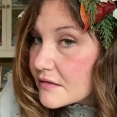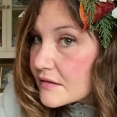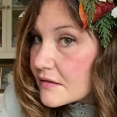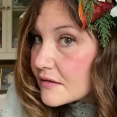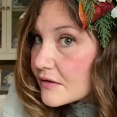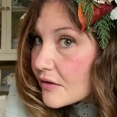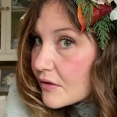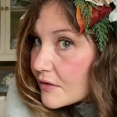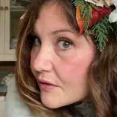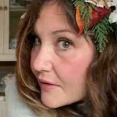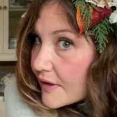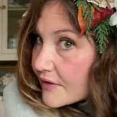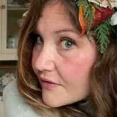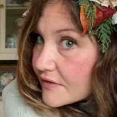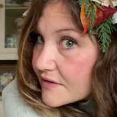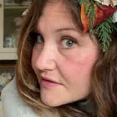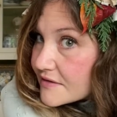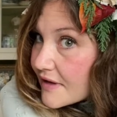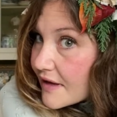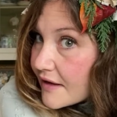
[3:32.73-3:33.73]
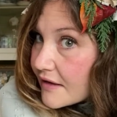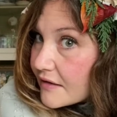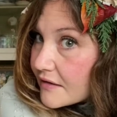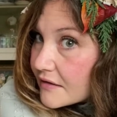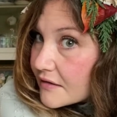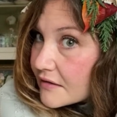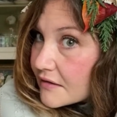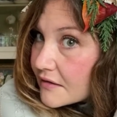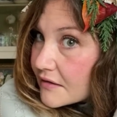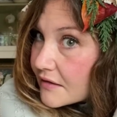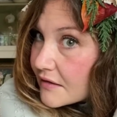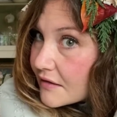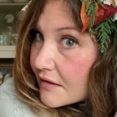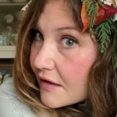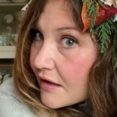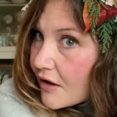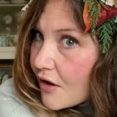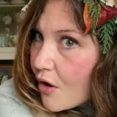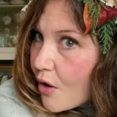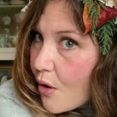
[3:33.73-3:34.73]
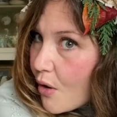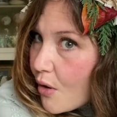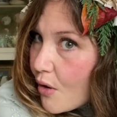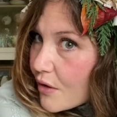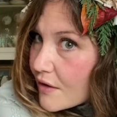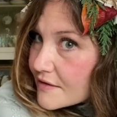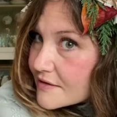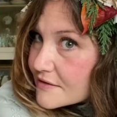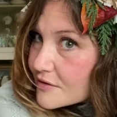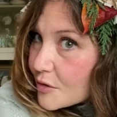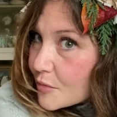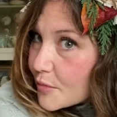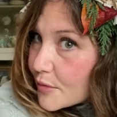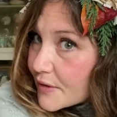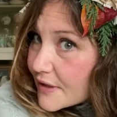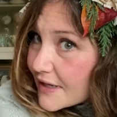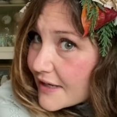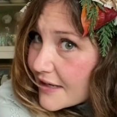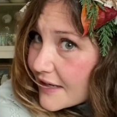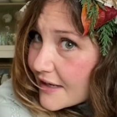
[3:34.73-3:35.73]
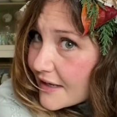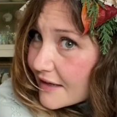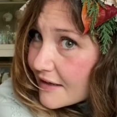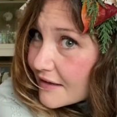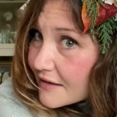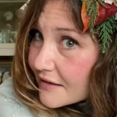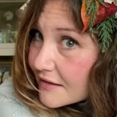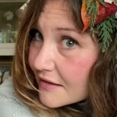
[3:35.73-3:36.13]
Go around the side. Oh, it's so pretty.